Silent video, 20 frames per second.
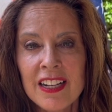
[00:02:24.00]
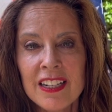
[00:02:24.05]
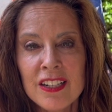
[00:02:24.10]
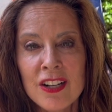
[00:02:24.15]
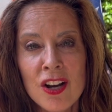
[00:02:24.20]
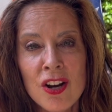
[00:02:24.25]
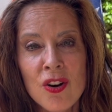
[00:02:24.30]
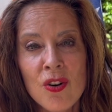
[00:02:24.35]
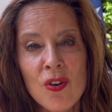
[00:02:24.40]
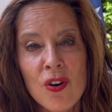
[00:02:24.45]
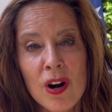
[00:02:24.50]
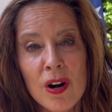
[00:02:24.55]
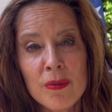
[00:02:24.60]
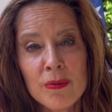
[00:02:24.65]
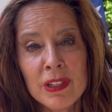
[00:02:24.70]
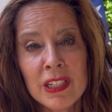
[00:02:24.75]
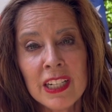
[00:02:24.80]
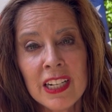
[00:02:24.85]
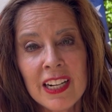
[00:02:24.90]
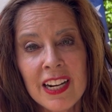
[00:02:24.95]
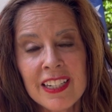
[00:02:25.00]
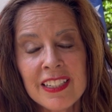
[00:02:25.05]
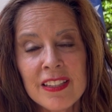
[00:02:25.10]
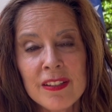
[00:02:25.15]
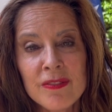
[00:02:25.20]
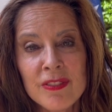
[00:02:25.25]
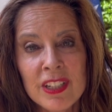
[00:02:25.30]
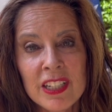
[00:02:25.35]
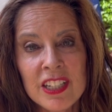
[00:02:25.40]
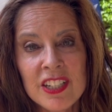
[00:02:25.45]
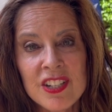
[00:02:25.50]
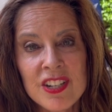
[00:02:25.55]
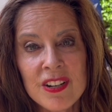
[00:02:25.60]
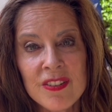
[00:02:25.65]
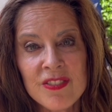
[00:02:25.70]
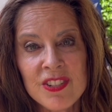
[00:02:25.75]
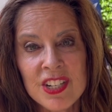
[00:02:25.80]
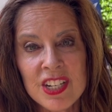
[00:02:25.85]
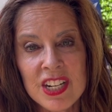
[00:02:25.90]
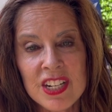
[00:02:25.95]
no, I really like the village
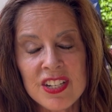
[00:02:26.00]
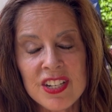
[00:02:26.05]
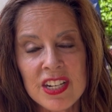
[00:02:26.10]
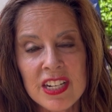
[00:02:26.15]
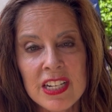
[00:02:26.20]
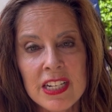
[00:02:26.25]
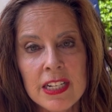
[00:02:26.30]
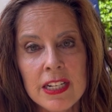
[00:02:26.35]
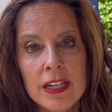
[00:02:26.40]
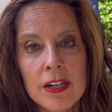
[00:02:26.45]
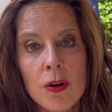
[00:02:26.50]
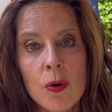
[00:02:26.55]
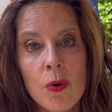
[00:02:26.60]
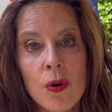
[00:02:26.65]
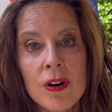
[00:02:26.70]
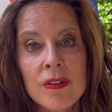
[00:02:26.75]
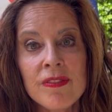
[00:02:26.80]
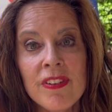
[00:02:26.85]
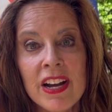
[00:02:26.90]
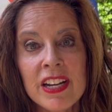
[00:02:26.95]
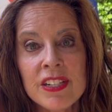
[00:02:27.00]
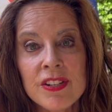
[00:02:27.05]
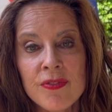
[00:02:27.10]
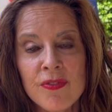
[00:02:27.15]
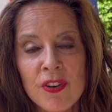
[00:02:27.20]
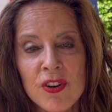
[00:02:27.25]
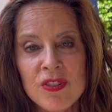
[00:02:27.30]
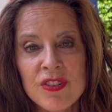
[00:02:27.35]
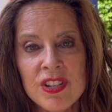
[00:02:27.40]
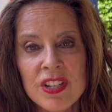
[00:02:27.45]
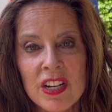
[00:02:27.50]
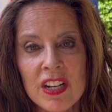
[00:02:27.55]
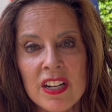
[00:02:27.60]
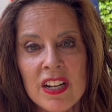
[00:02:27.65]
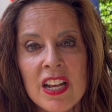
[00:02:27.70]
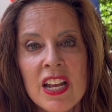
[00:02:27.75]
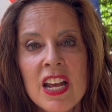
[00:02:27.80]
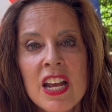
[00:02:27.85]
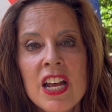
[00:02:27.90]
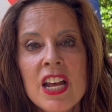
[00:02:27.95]
of Siesta Key, or vice versa.
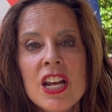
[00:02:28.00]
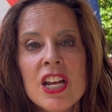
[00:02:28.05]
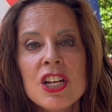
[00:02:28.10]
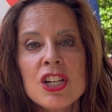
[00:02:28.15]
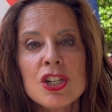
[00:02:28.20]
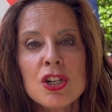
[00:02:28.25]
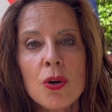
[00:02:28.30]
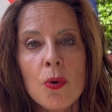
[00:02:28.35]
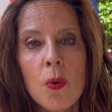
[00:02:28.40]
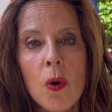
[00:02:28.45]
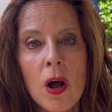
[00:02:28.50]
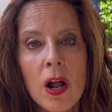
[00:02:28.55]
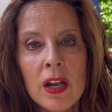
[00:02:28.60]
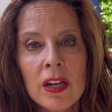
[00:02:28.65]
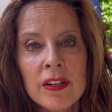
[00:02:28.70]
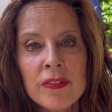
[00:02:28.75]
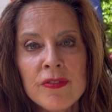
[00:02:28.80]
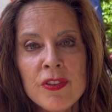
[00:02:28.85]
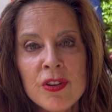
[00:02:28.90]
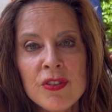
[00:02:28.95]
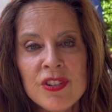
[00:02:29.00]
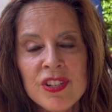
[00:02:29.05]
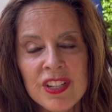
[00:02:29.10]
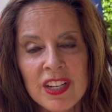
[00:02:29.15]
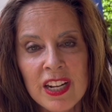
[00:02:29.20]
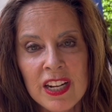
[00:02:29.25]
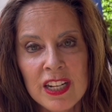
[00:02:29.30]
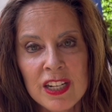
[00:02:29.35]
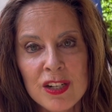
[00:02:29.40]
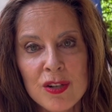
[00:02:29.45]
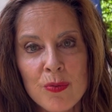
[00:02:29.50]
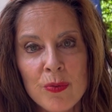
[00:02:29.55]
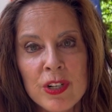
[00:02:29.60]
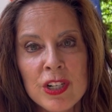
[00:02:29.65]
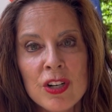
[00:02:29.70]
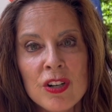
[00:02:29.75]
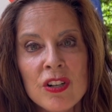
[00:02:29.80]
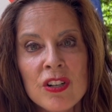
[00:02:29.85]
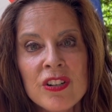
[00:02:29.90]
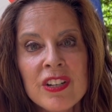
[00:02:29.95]
So all of those things, when
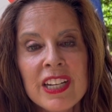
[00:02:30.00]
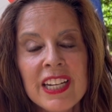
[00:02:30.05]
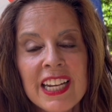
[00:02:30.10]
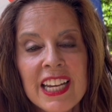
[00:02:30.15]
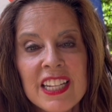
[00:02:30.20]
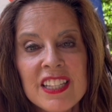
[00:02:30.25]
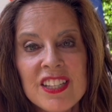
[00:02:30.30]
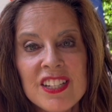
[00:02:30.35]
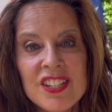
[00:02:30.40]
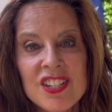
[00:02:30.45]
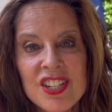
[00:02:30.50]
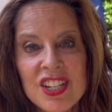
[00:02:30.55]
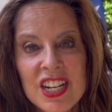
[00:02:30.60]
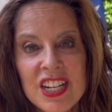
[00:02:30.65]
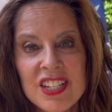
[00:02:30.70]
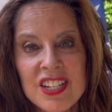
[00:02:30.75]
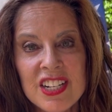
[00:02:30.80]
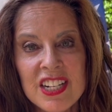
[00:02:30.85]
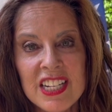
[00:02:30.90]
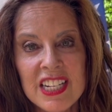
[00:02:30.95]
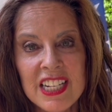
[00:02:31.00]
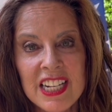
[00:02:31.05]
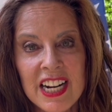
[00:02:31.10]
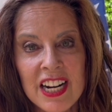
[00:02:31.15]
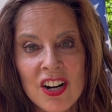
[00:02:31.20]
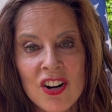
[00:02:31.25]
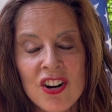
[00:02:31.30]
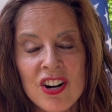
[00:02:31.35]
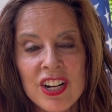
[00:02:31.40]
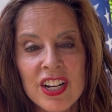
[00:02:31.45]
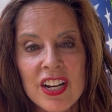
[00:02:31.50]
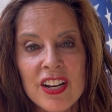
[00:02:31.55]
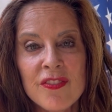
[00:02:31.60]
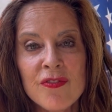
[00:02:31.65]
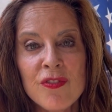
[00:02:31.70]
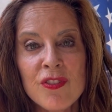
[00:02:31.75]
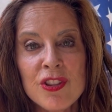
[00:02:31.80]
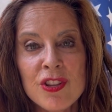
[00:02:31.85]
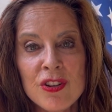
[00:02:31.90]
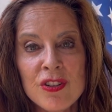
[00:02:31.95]
you're looking at the Siesta Key area,
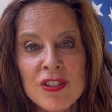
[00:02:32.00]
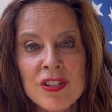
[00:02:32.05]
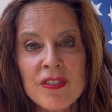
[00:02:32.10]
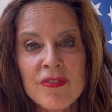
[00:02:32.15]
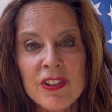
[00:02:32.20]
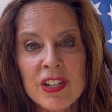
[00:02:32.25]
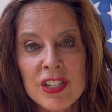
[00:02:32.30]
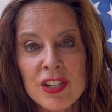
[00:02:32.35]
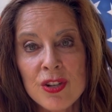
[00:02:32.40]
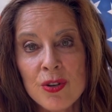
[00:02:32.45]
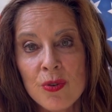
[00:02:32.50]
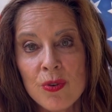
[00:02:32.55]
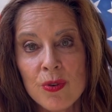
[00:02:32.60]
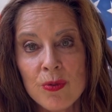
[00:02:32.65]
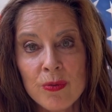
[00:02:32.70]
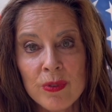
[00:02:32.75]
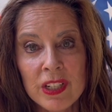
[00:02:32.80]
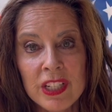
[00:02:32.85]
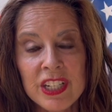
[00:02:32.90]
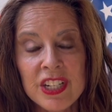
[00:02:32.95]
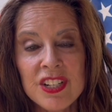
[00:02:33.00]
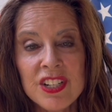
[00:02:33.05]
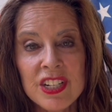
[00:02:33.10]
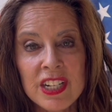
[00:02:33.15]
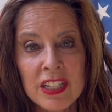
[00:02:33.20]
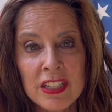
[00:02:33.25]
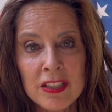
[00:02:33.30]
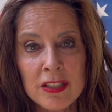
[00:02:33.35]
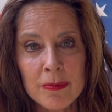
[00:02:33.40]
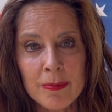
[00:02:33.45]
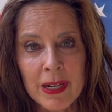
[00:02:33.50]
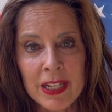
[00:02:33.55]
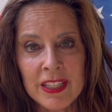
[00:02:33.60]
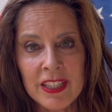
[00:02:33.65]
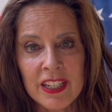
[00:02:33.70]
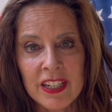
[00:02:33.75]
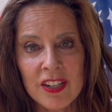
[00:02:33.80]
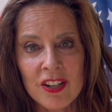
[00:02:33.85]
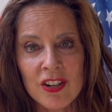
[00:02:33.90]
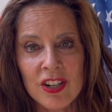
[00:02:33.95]
for those of us who are really skilled about
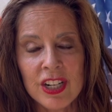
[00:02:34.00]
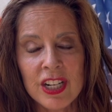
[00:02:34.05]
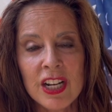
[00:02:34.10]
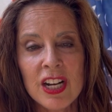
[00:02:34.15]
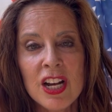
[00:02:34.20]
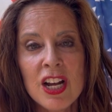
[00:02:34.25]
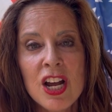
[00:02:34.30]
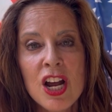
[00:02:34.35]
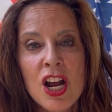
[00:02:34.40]
the area,